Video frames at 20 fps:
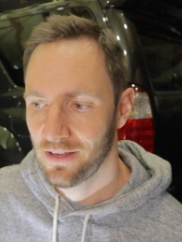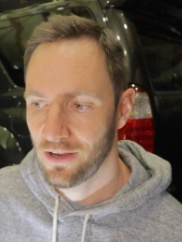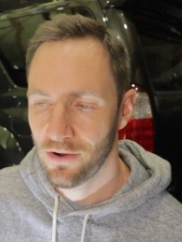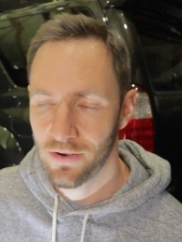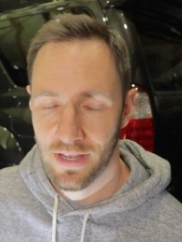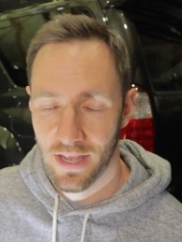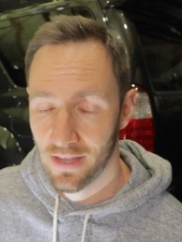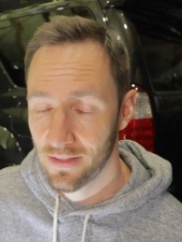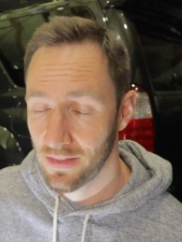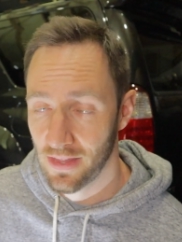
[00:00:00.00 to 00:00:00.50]

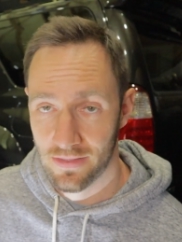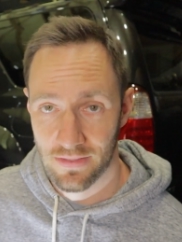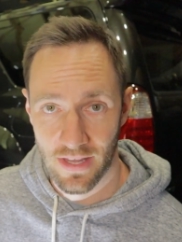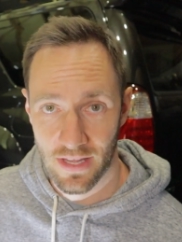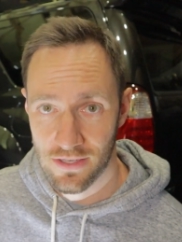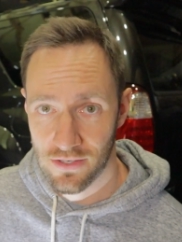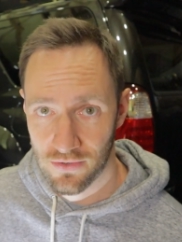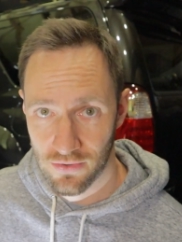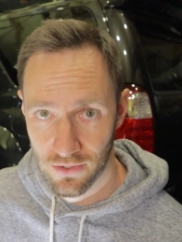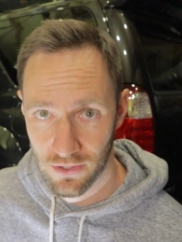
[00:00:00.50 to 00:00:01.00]
Okay,
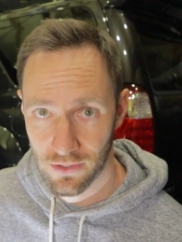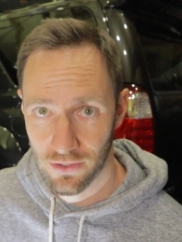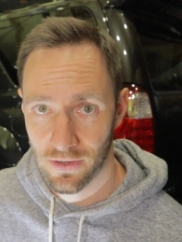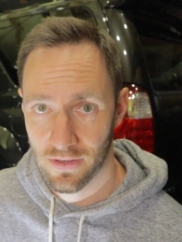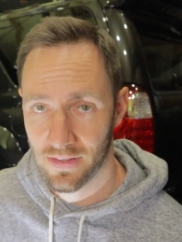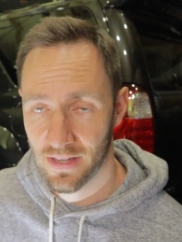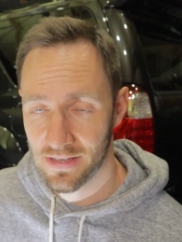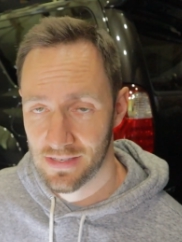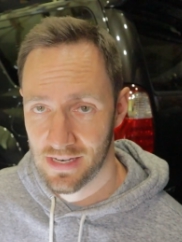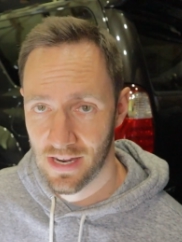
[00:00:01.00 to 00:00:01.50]
that's true,
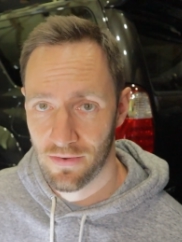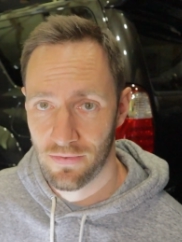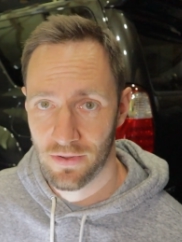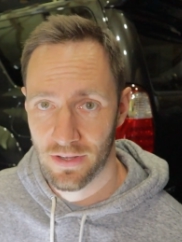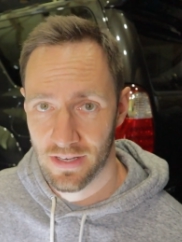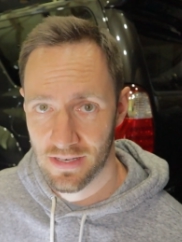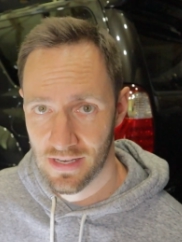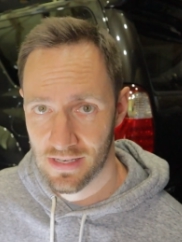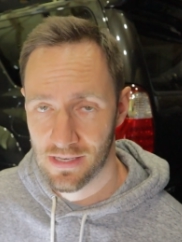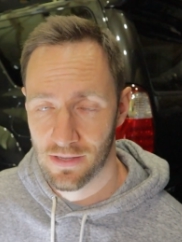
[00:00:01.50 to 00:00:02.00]
and that's
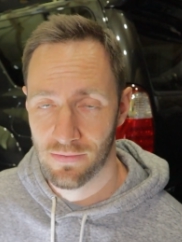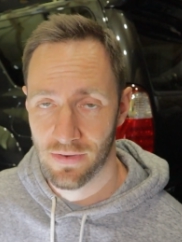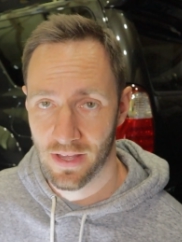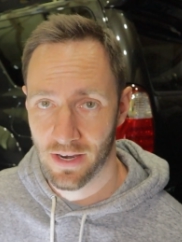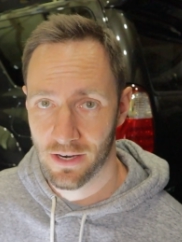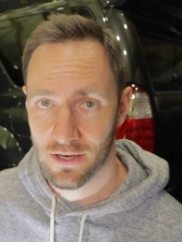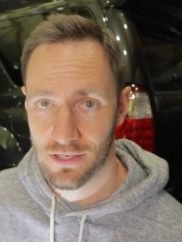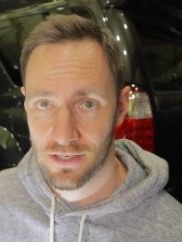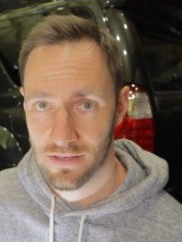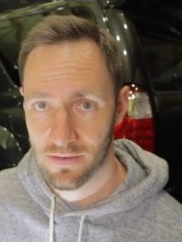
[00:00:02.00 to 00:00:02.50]
definitely a
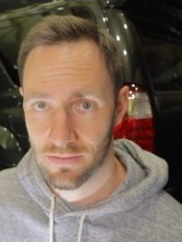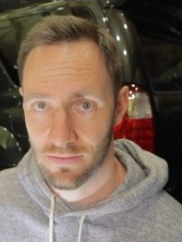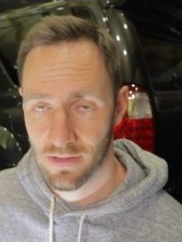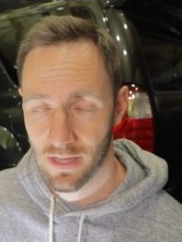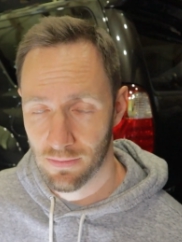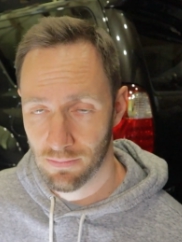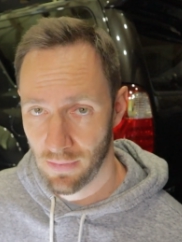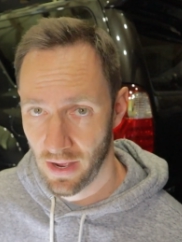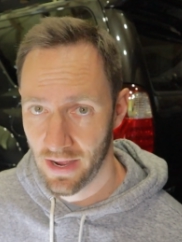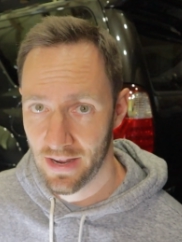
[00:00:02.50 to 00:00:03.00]
disadvantage
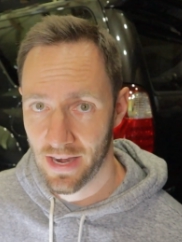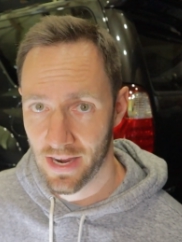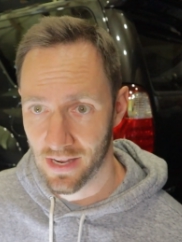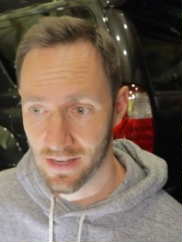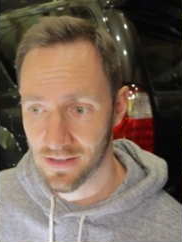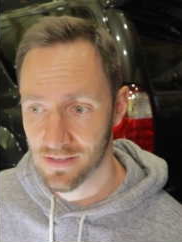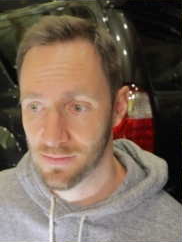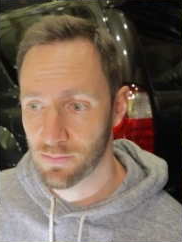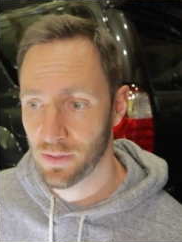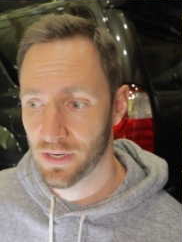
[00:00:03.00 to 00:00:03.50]
that mine
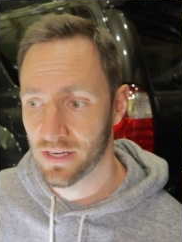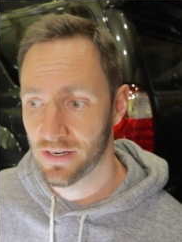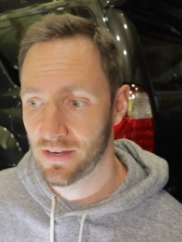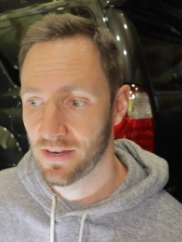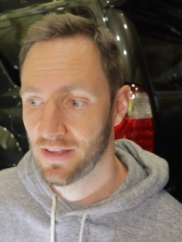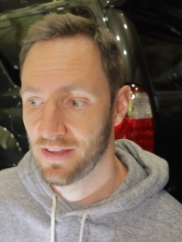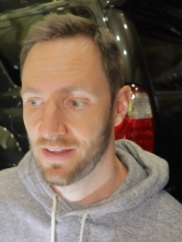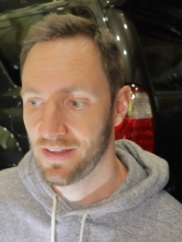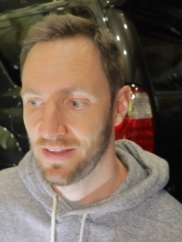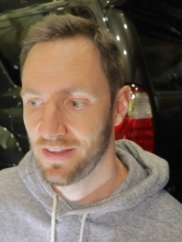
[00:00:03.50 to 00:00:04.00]
has, but